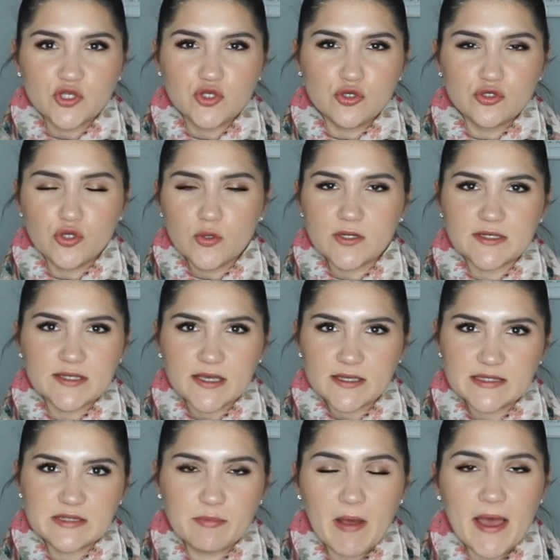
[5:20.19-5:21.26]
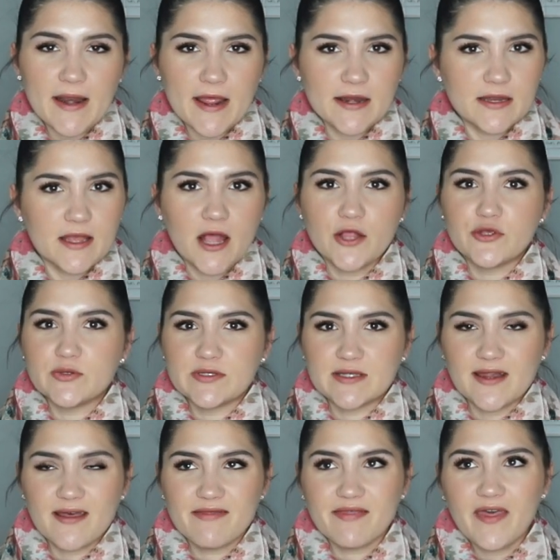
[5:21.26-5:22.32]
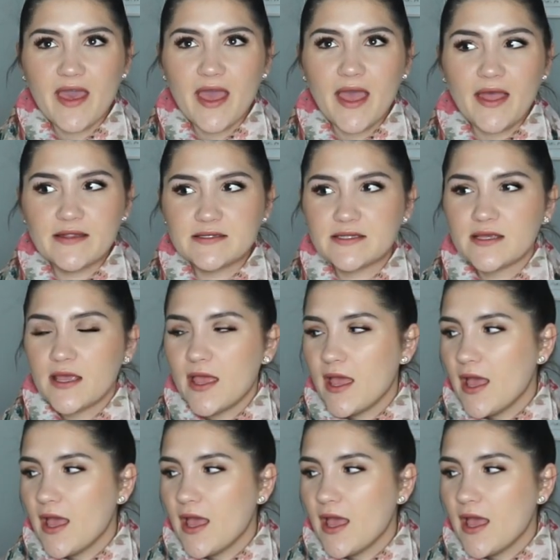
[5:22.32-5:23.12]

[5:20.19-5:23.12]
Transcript: so you'll notice like a spot on it. I'll use it on that.